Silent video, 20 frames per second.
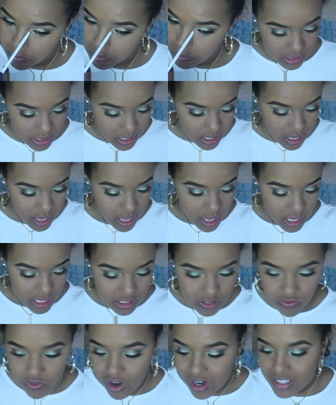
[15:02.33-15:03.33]
See,
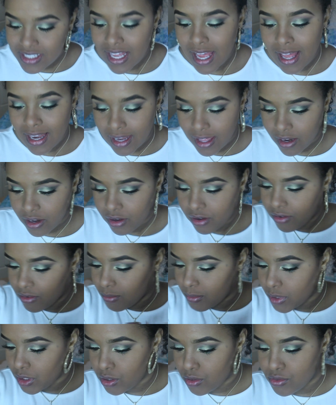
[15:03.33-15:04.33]
it's far as highlighter,
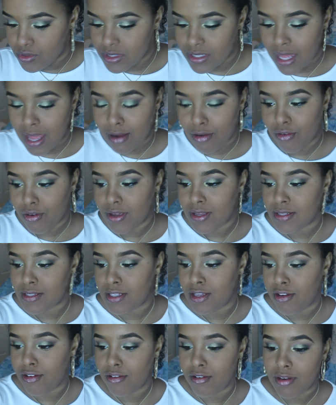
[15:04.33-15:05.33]
I'm gonna use that Crazy
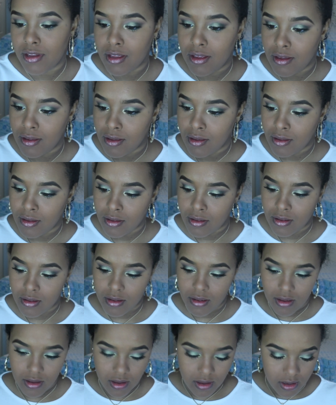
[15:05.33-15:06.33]
Girl again
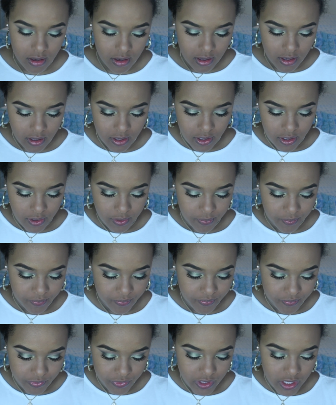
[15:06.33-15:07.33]

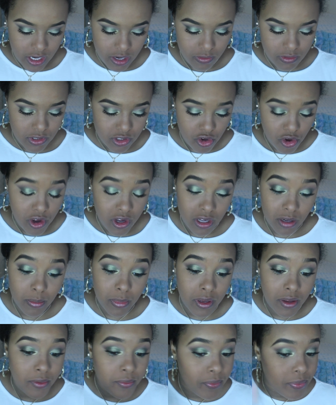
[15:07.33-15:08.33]
that I was talking
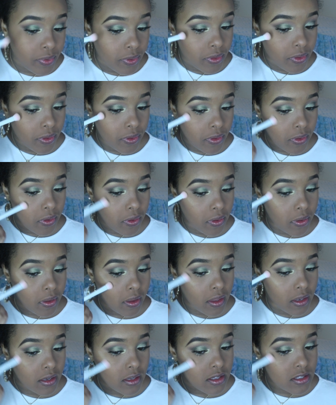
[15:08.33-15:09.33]
about.
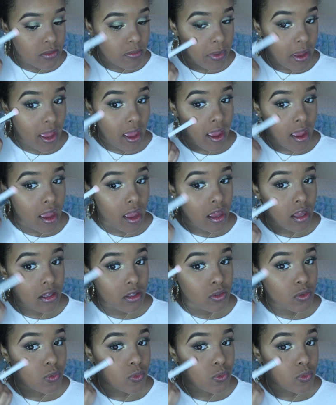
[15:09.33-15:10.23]
It's bad.